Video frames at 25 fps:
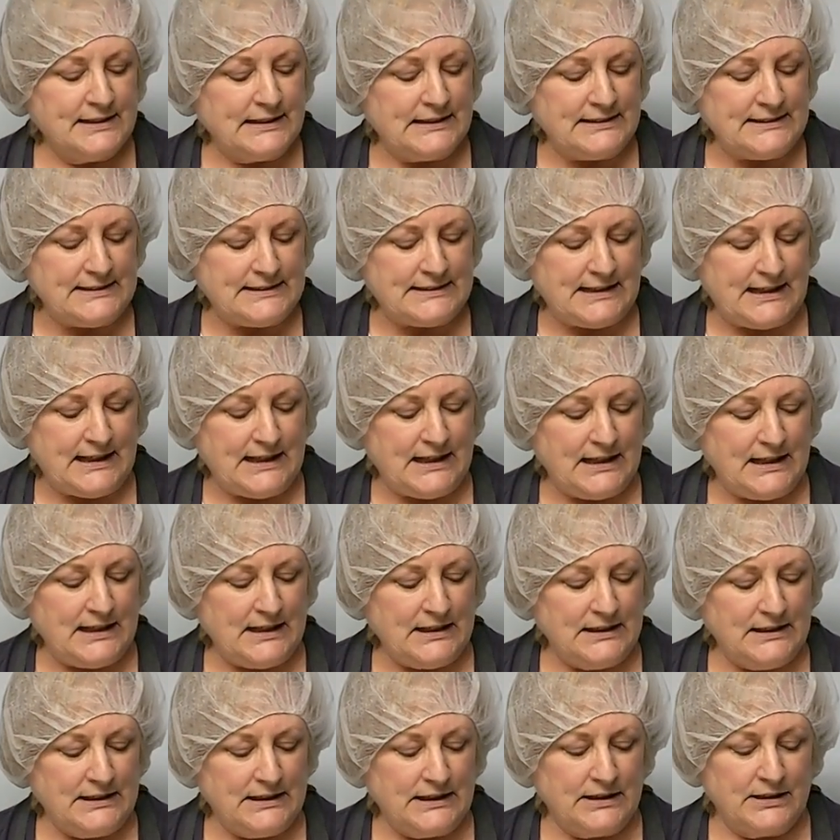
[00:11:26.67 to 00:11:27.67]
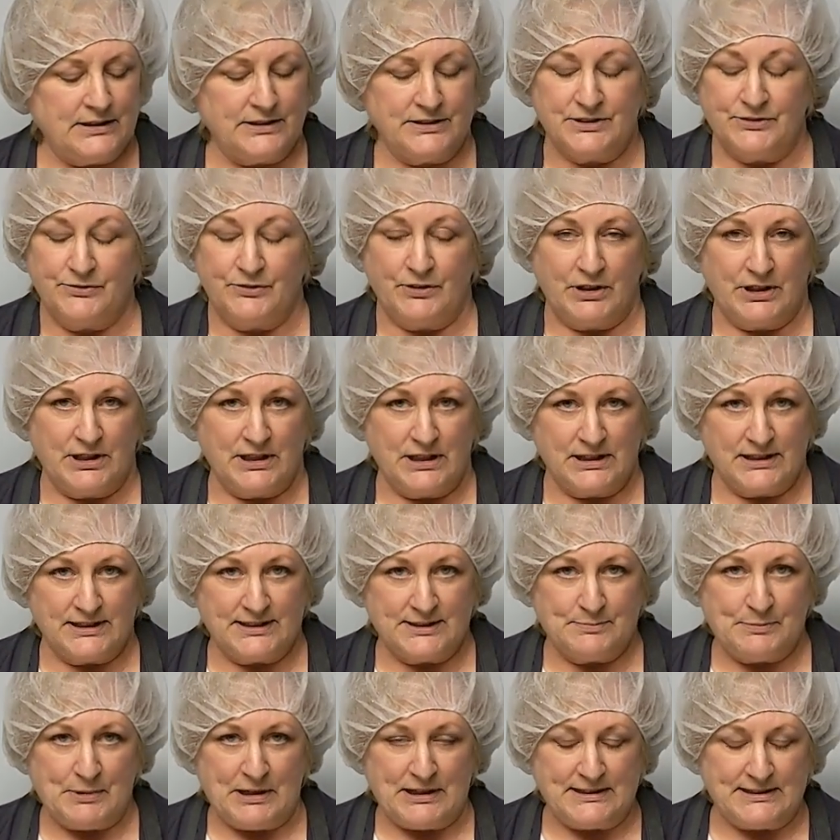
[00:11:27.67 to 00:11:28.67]
little scale is very
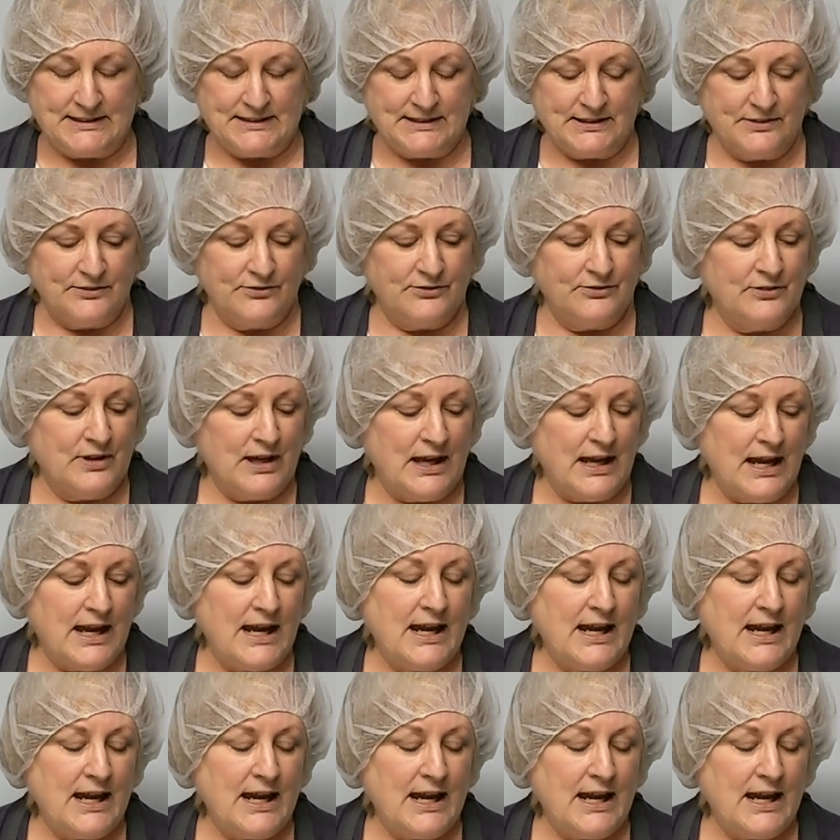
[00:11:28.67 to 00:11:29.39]
inexpensive